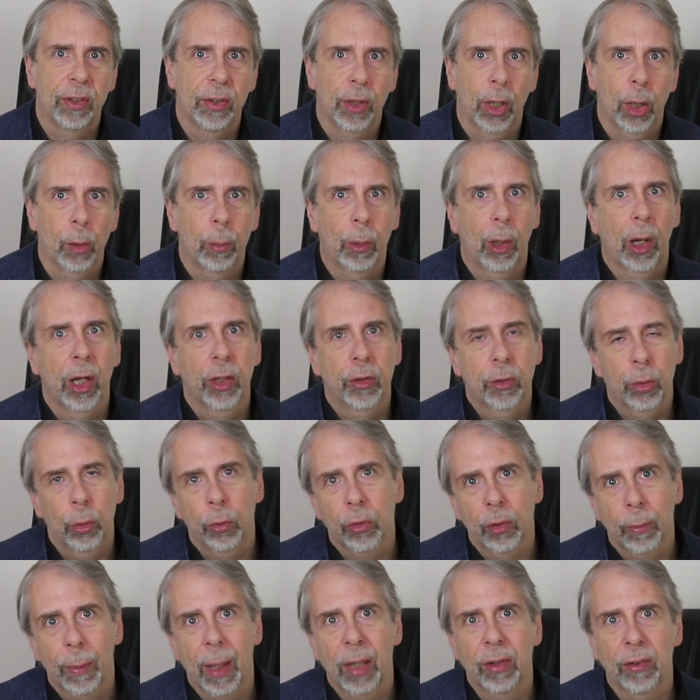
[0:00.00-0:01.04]
video where I
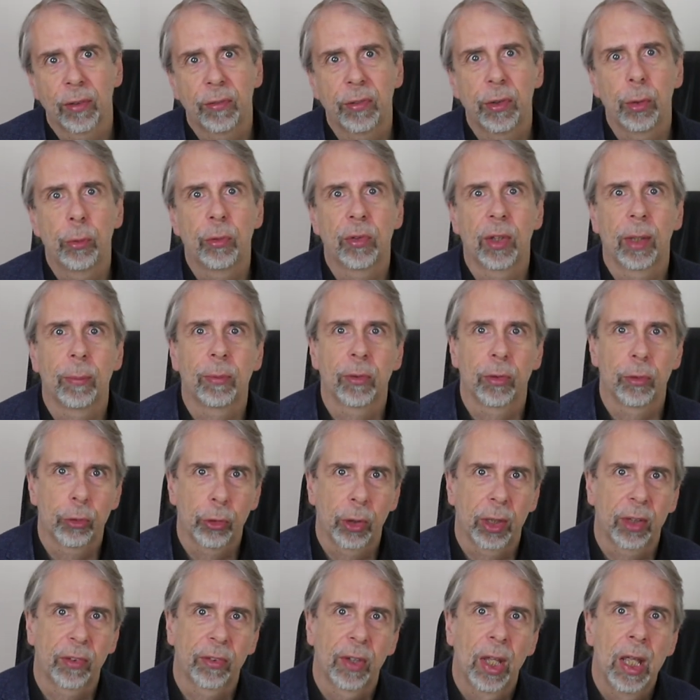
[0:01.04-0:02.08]
talked about a few tips and
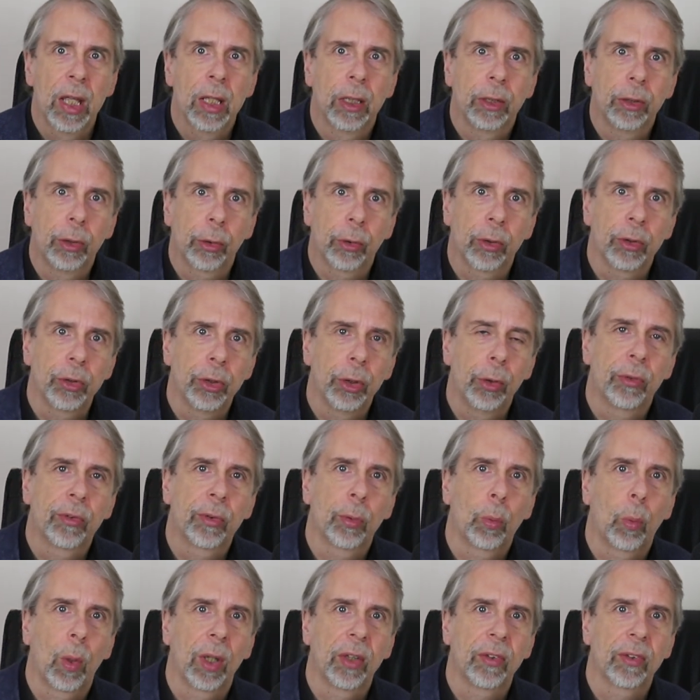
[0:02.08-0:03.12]
tricks you can use
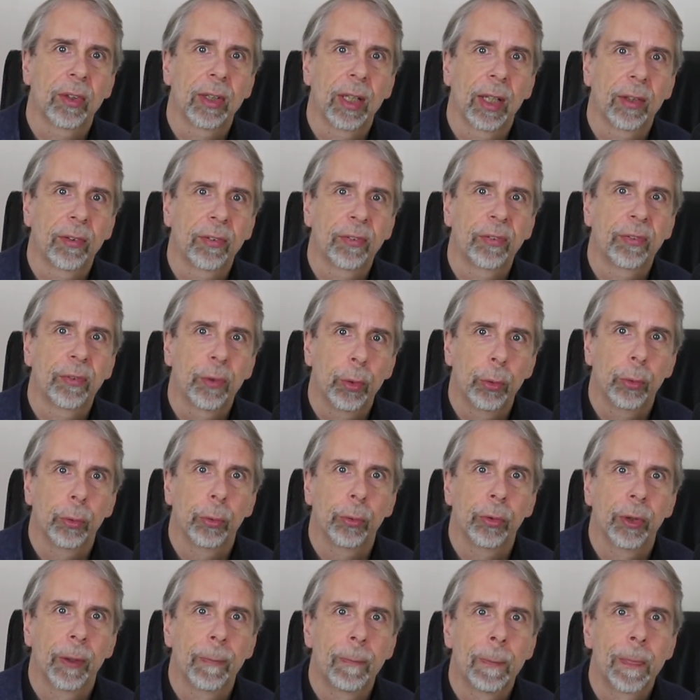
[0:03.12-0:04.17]
to waste less
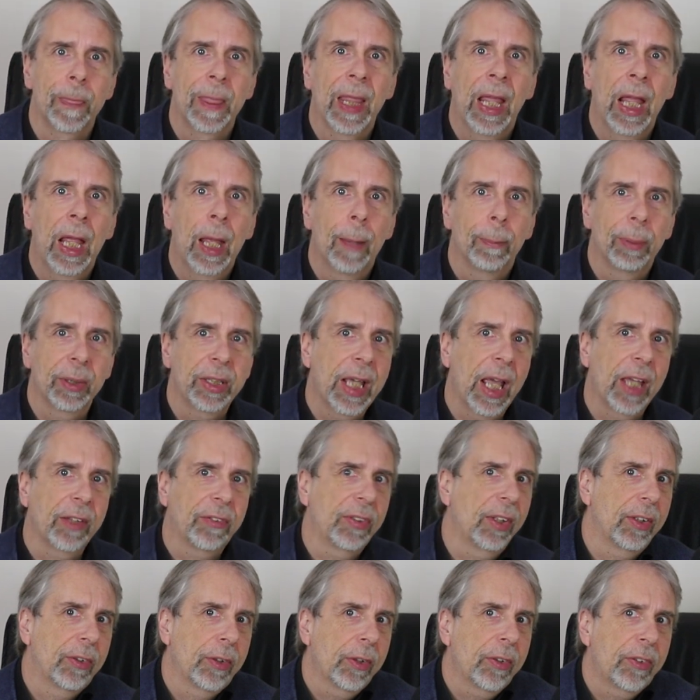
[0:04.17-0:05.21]
food. But
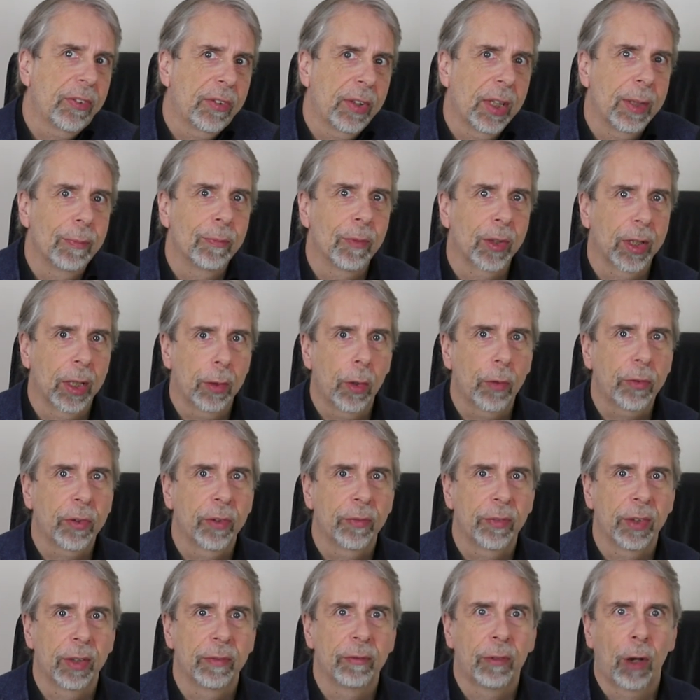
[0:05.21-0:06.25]
yes, it does seem that a
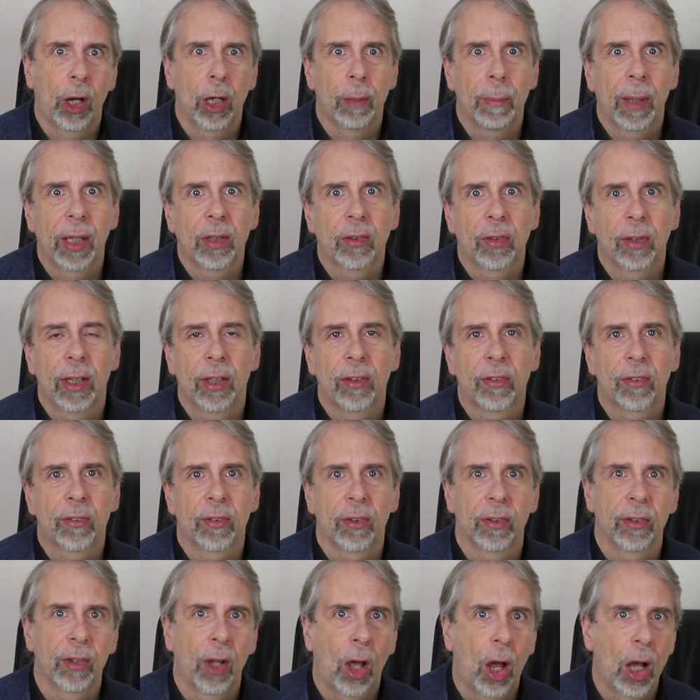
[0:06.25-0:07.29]
lot of the
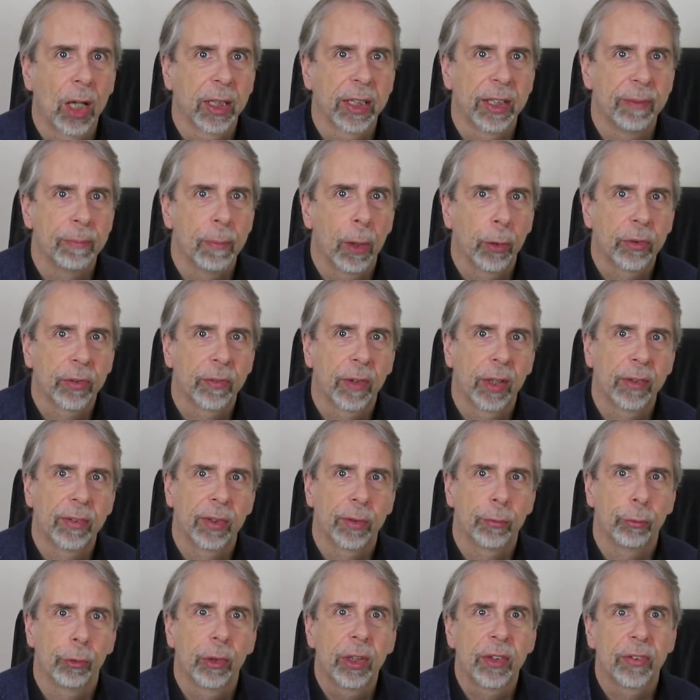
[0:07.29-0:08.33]
environmentalists and highly
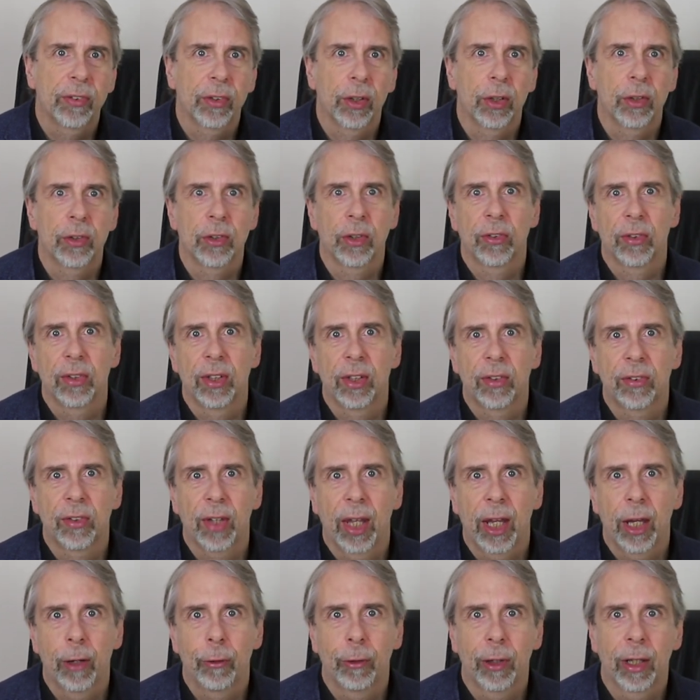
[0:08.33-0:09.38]
motivated researchers in
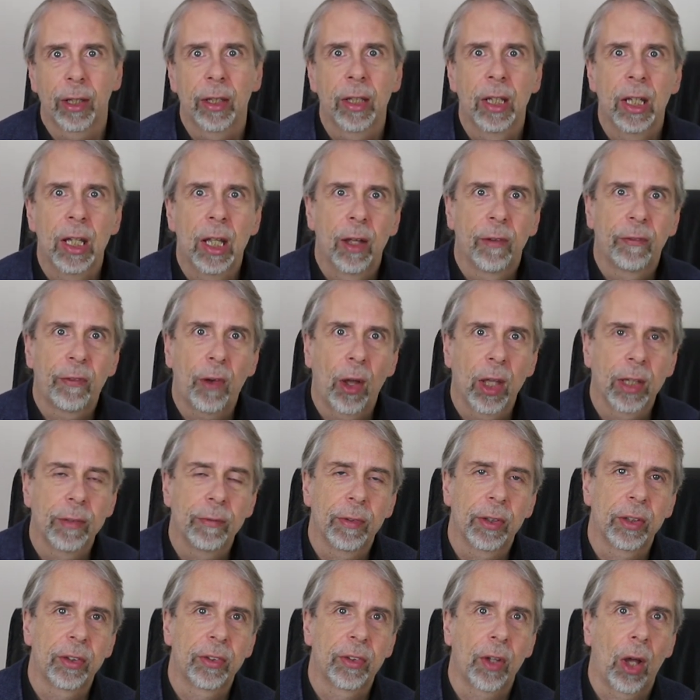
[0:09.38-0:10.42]
this area
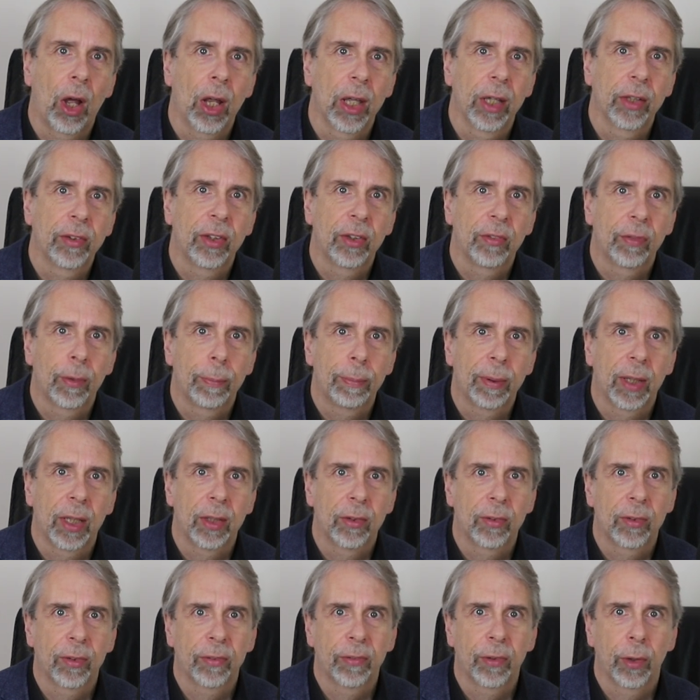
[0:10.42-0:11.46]
find that diet is the
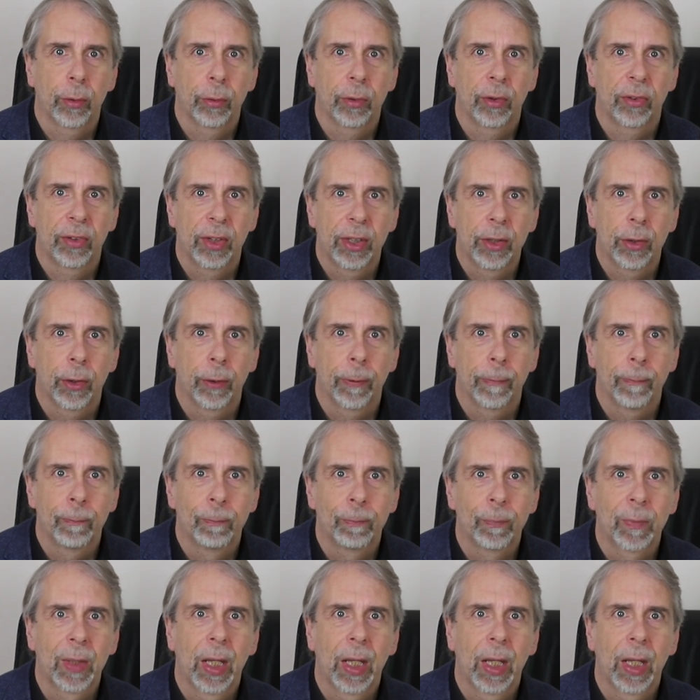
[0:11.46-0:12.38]
place to focus in on.